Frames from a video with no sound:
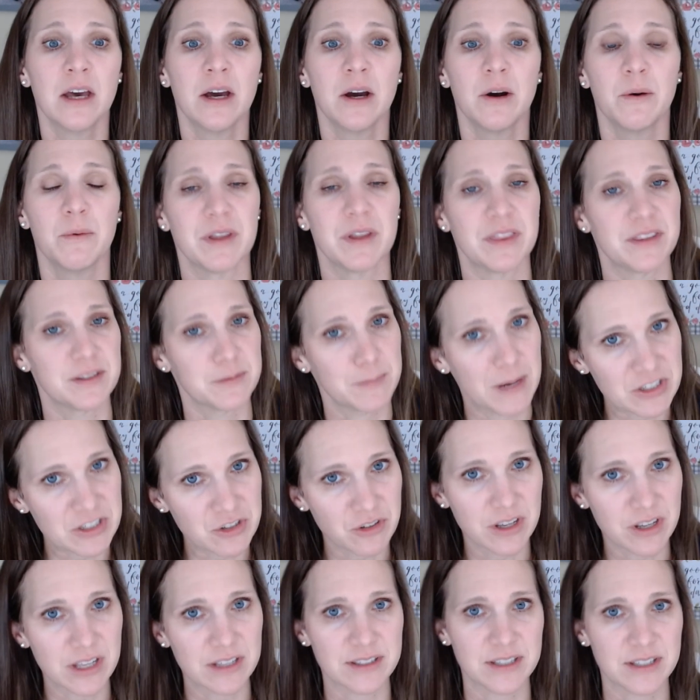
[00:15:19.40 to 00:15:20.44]
with special
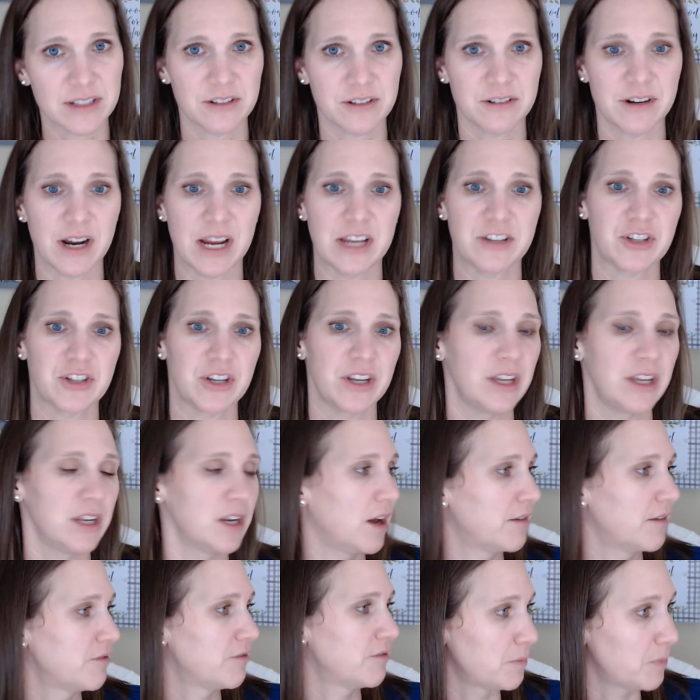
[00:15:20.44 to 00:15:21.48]
consideration
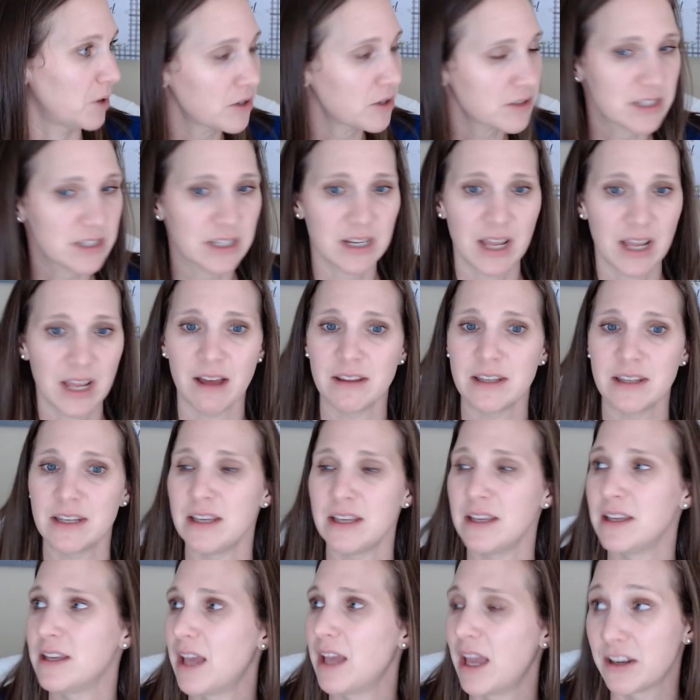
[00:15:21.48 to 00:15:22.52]
of your
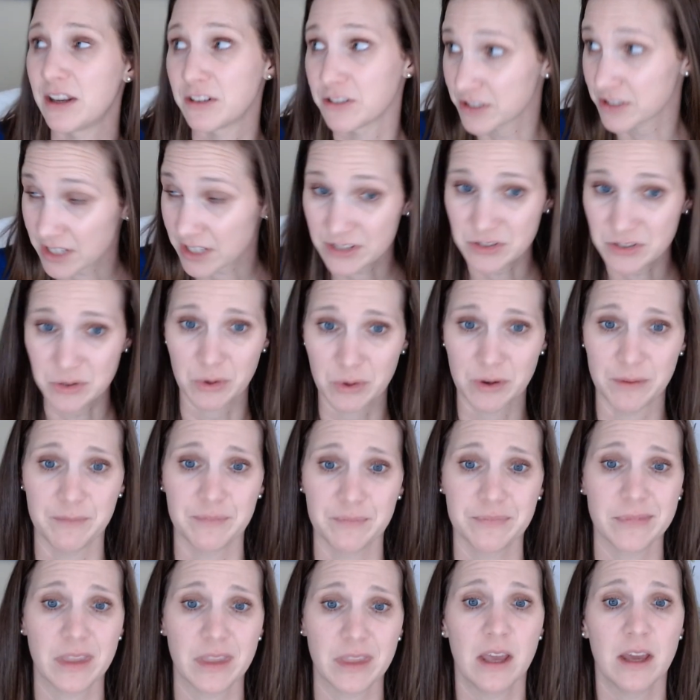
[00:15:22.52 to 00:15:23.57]
personality and your schedule.
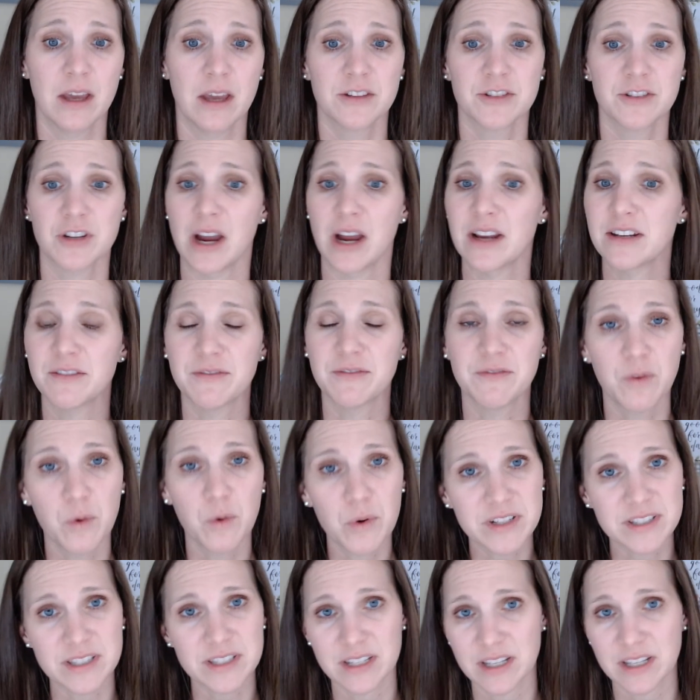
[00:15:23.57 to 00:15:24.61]
Trying to
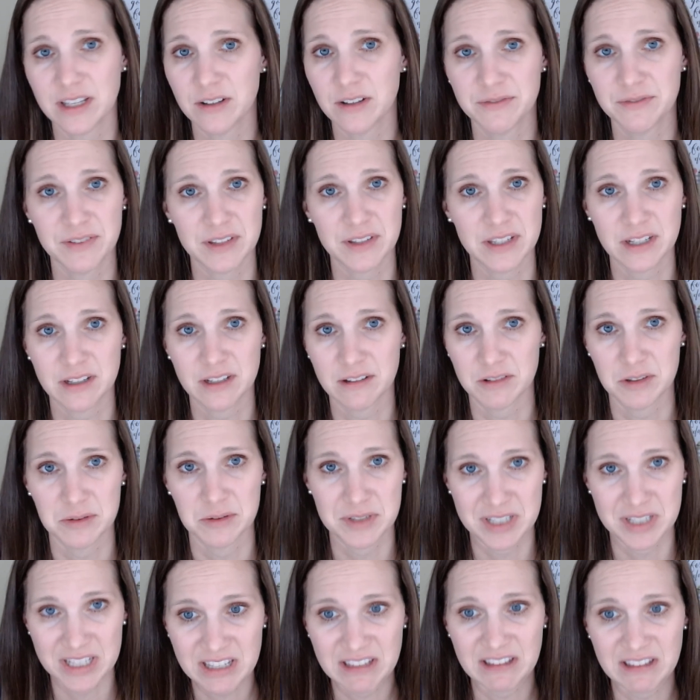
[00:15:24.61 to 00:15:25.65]
force an ill-fitting
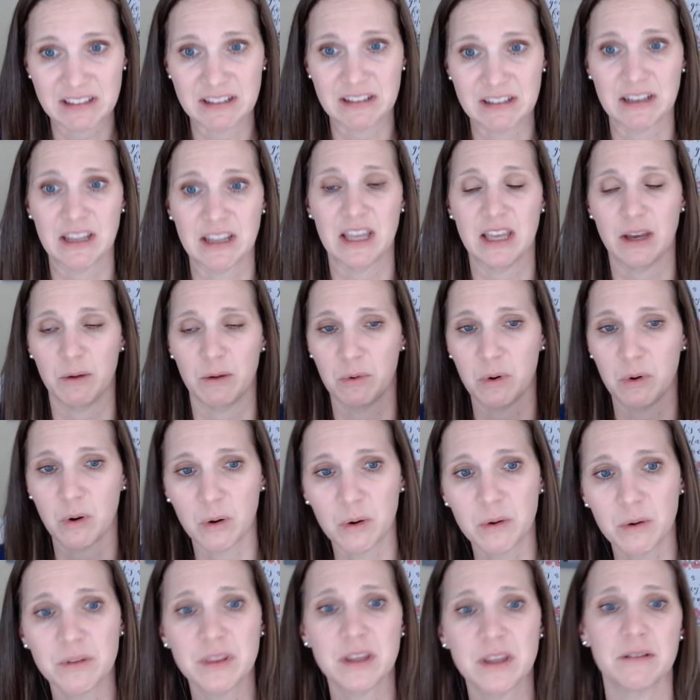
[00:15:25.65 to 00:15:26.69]
routine will
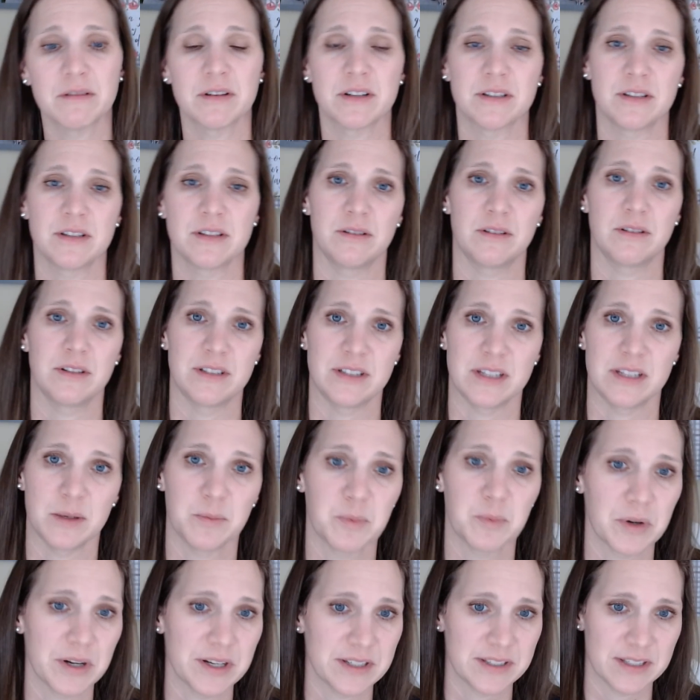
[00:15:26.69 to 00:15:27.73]
only result in
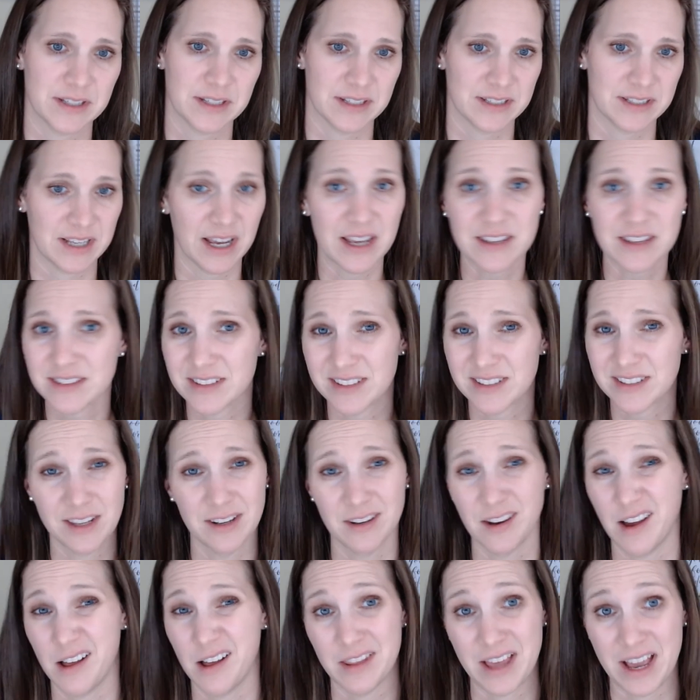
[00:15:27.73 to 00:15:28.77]
temporary success and
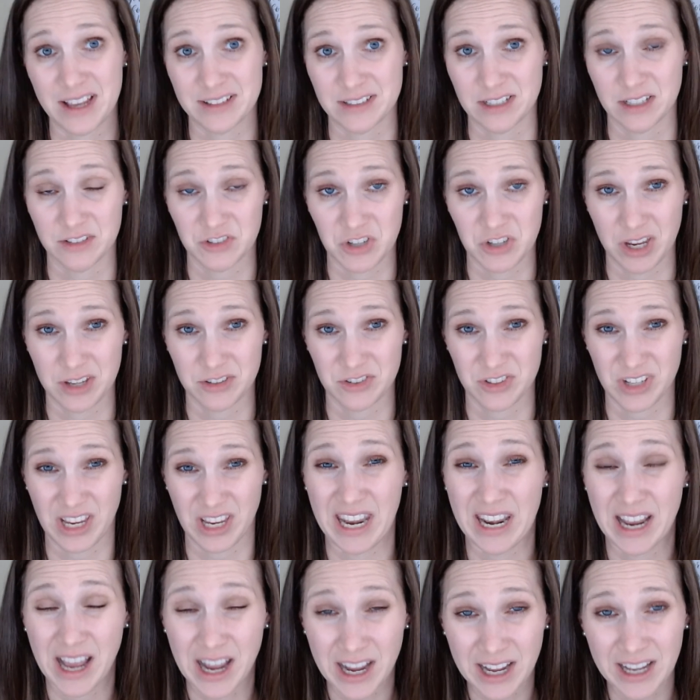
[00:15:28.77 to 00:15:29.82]
not lasting change.
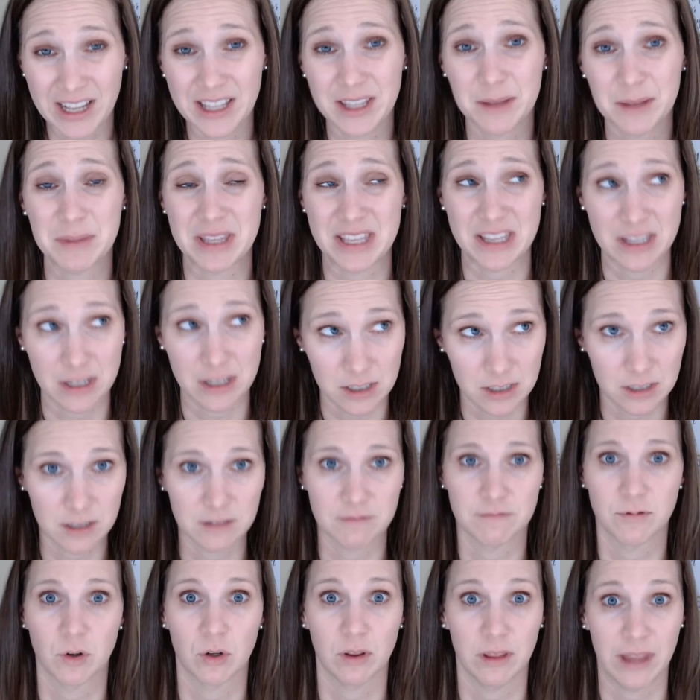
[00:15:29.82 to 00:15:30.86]
And I am here
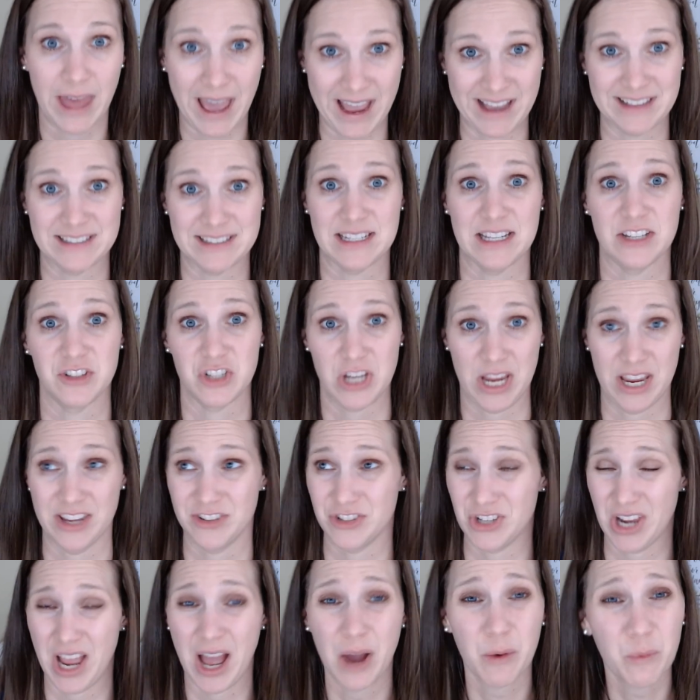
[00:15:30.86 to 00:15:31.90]
for lasting
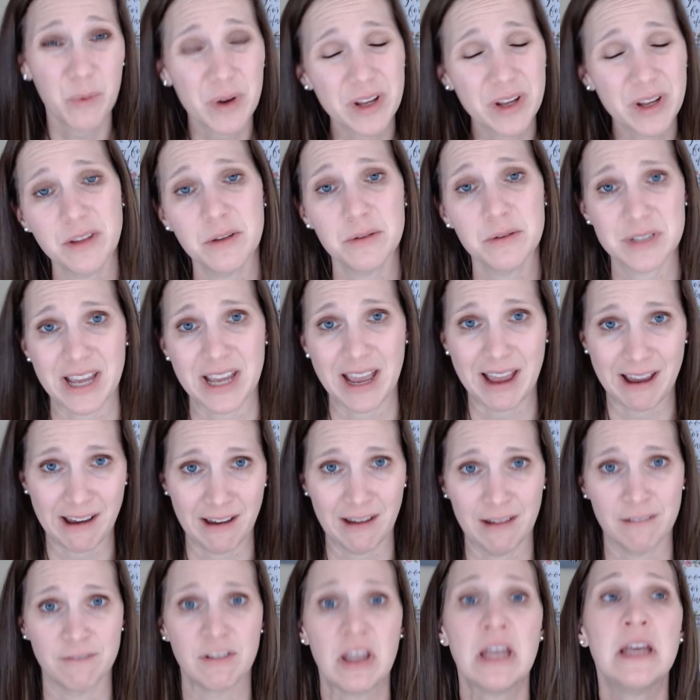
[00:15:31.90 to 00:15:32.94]
change. I want you to
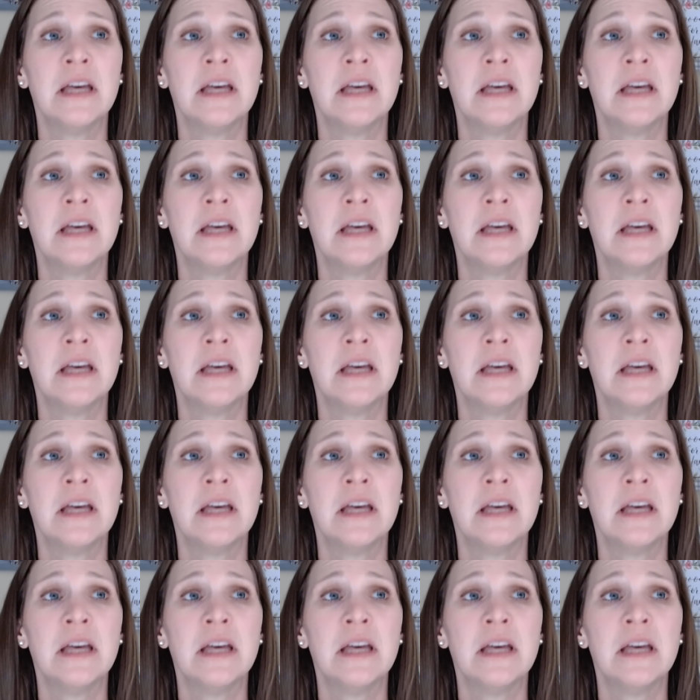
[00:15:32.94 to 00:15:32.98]
have